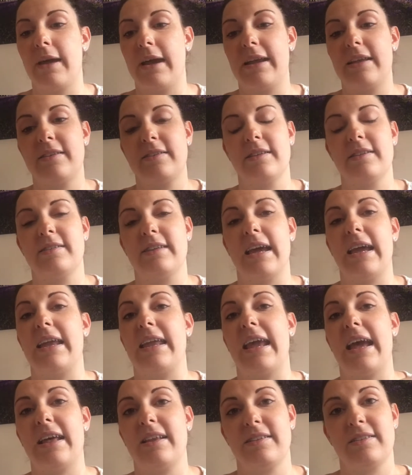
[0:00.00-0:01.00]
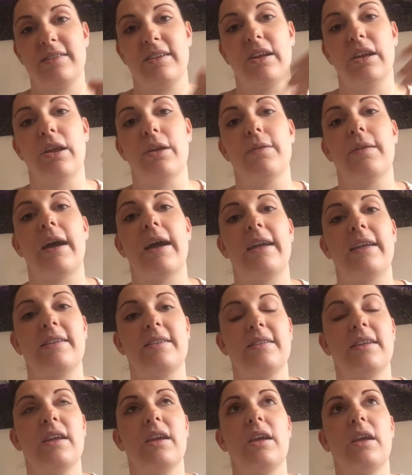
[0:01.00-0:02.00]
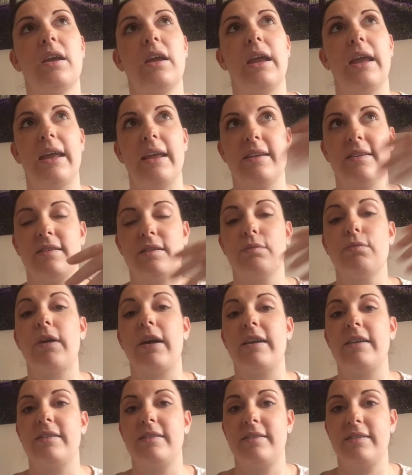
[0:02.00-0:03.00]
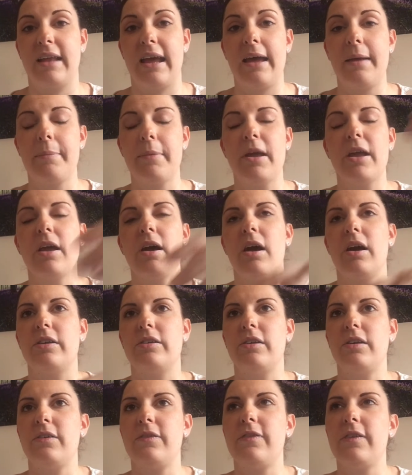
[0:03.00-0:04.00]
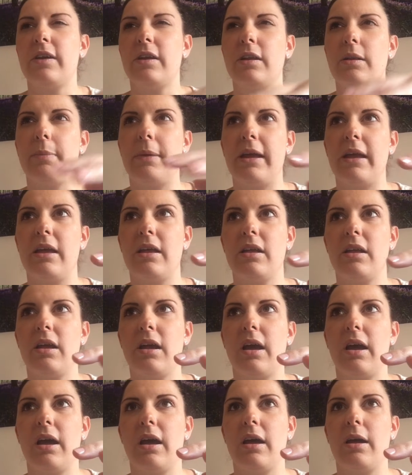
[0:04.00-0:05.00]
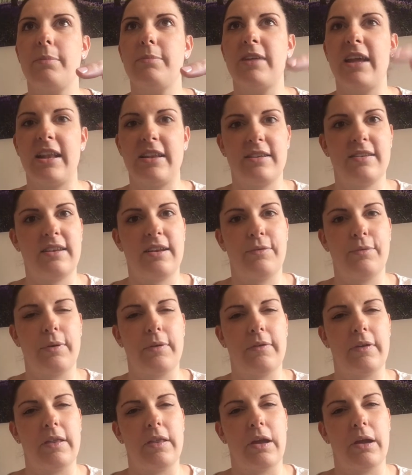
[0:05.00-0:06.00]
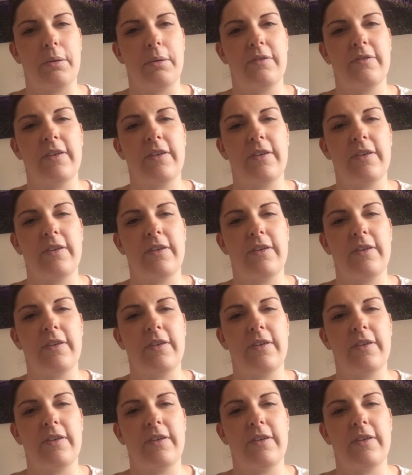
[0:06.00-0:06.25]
That is to say yes, you know, it is the right step. I do feel a bit tentative with it though.